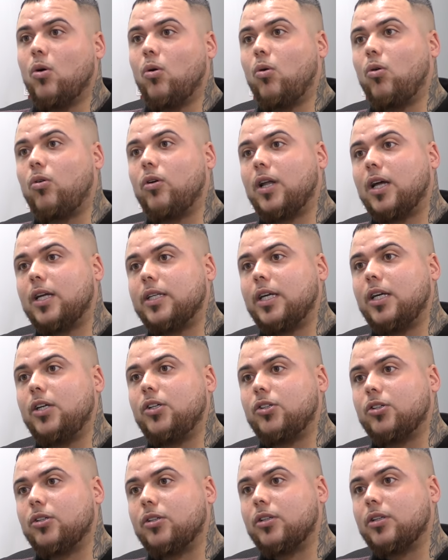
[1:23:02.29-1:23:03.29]

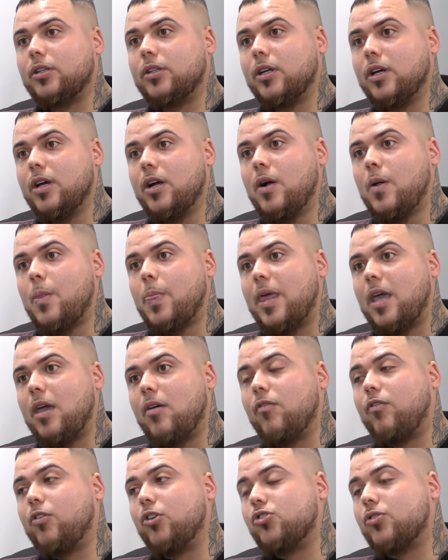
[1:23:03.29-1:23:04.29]
organisation
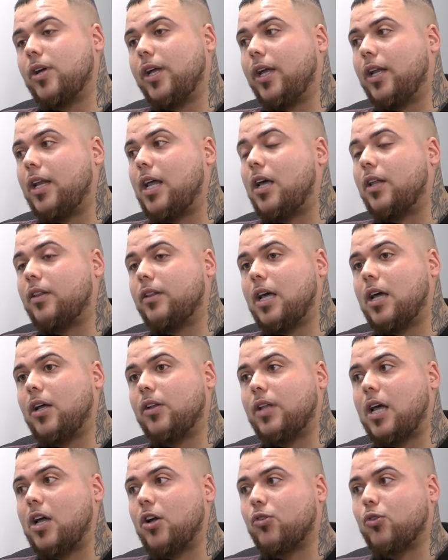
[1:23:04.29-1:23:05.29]
infiltrating that,
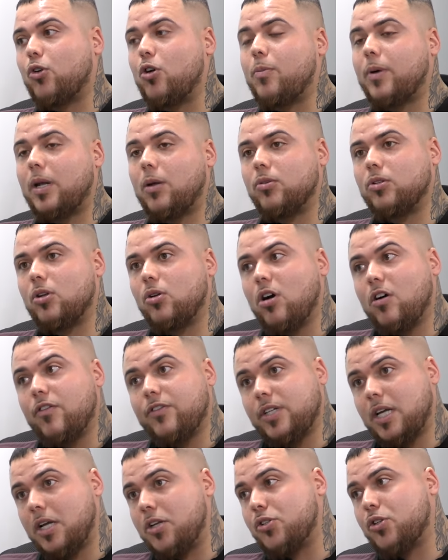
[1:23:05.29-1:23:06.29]
that that group and there was a lot of
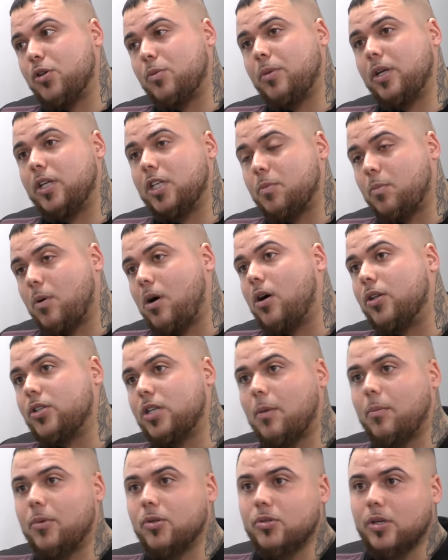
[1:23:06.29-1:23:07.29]
tension being sparked
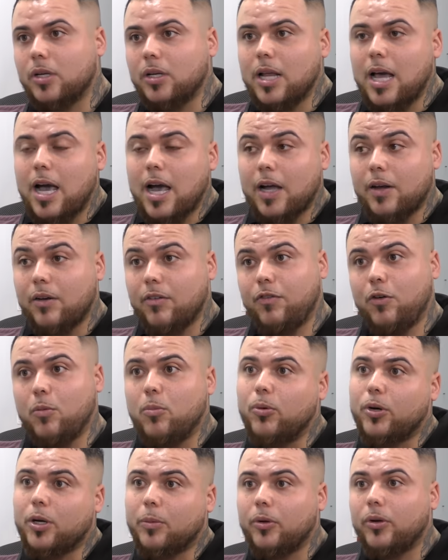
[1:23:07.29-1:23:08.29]
up between that and the
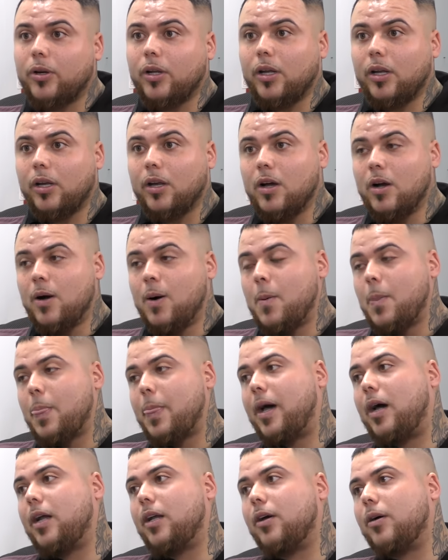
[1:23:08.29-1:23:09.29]
football community
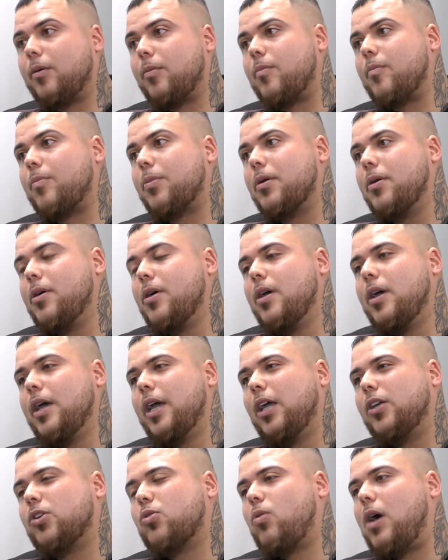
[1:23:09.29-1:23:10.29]
and um,
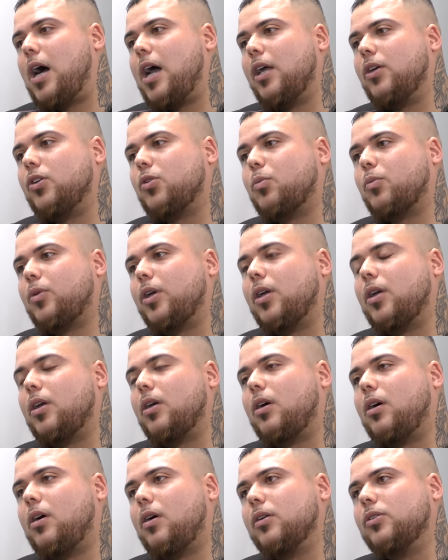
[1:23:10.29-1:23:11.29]
it's quite it's
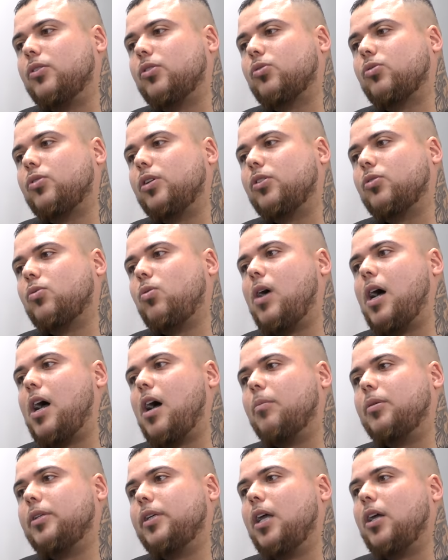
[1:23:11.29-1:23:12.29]
it's, it's quite
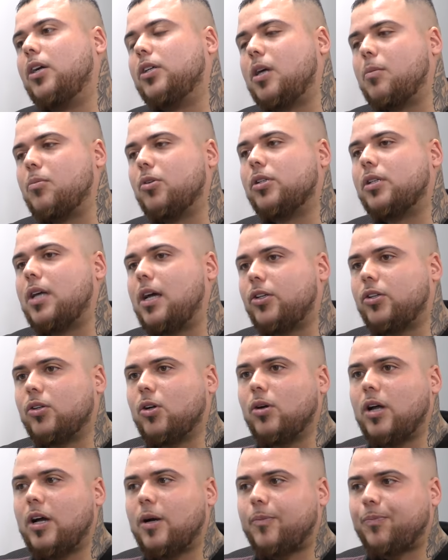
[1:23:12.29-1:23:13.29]
upsetting because I'm just like, you
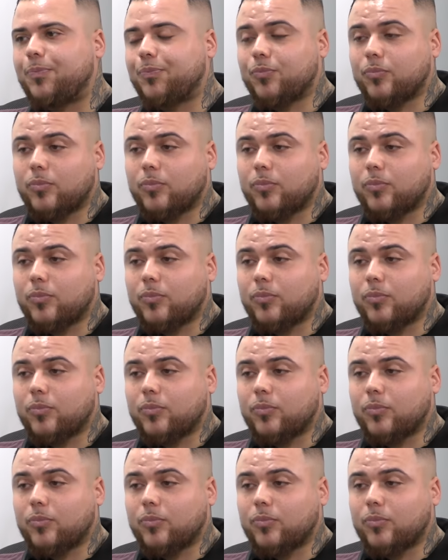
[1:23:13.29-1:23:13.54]
know, like